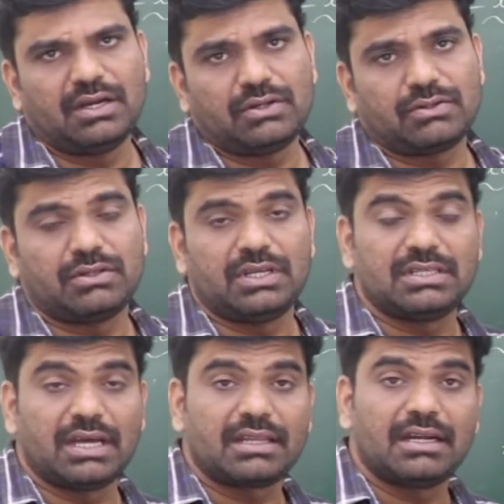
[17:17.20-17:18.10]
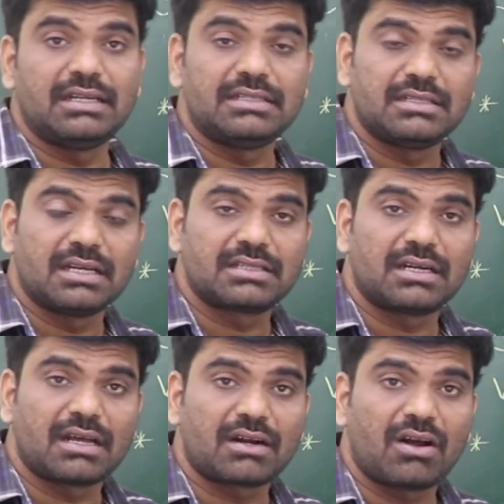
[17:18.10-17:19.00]
so these are the diseases
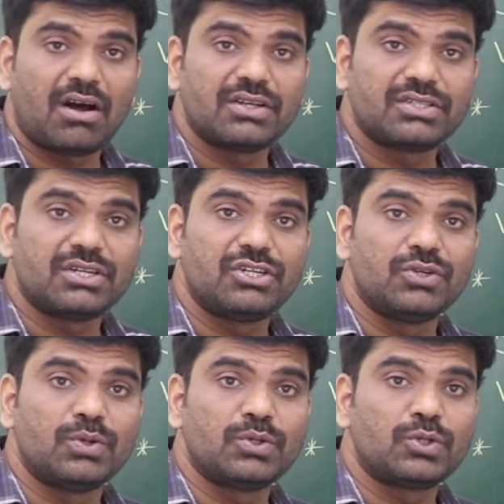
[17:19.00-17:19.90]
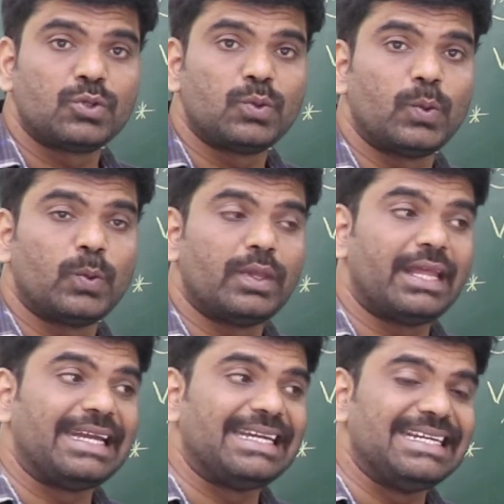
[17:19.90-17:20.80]
that are caused due to
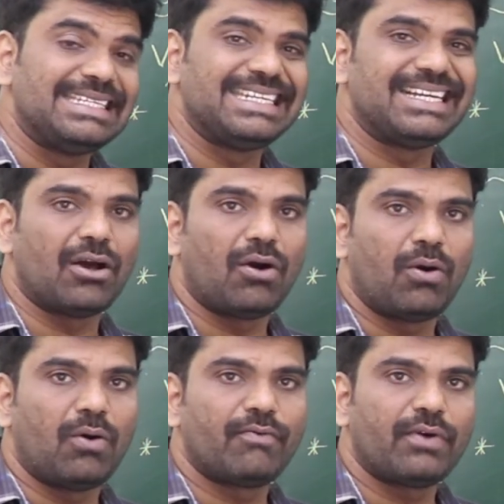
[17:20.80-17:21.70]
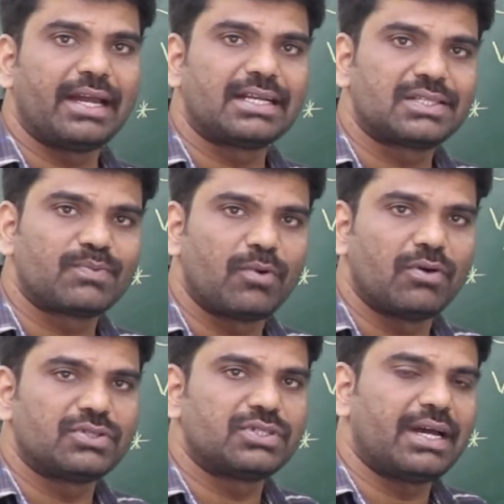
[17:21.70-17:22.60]
the eating of
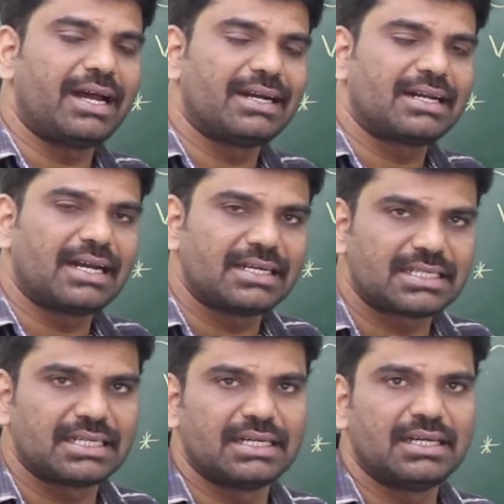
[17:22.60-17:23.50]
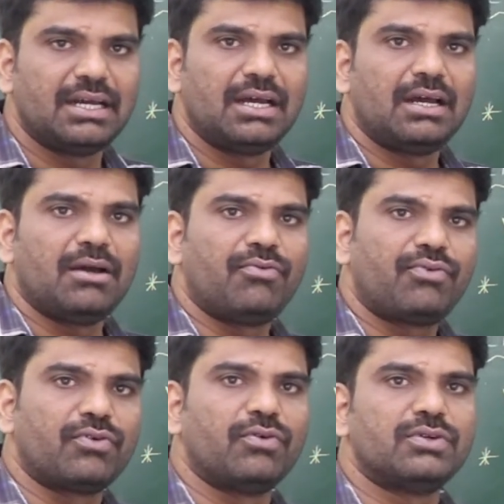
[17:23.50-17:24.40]
exposed and cut
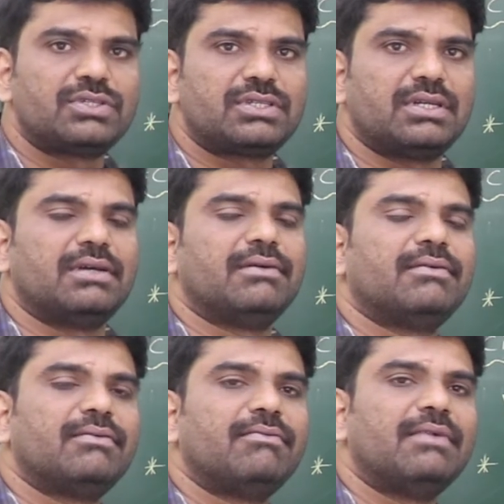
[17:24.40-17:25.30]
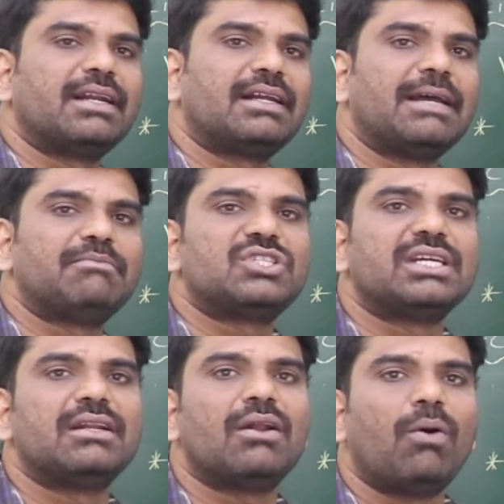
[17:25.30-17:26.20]
fruits uh, when kept
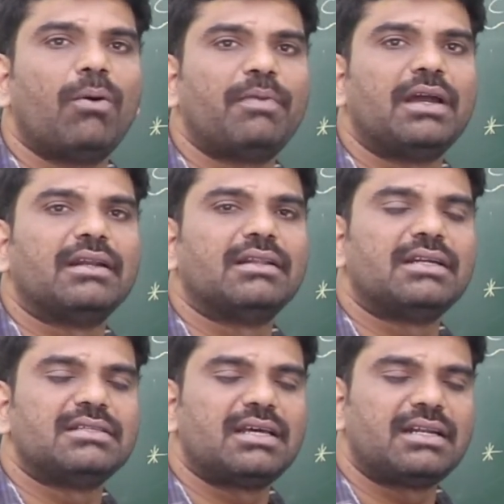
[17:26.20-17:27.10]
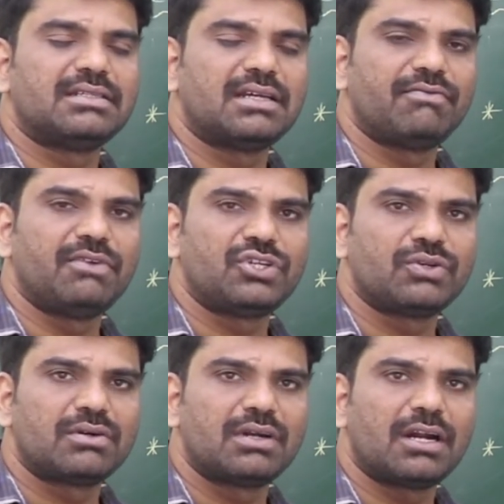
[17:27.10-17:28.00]
in open that is the reason we
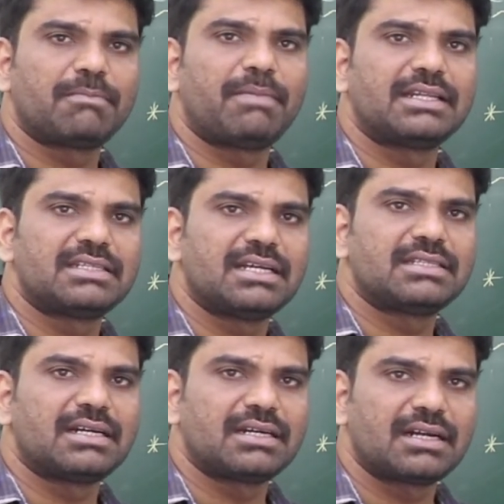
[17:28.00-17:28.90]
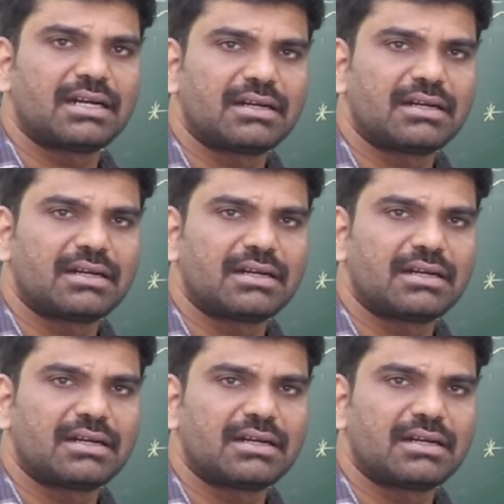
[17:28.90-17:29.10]
should not purchase and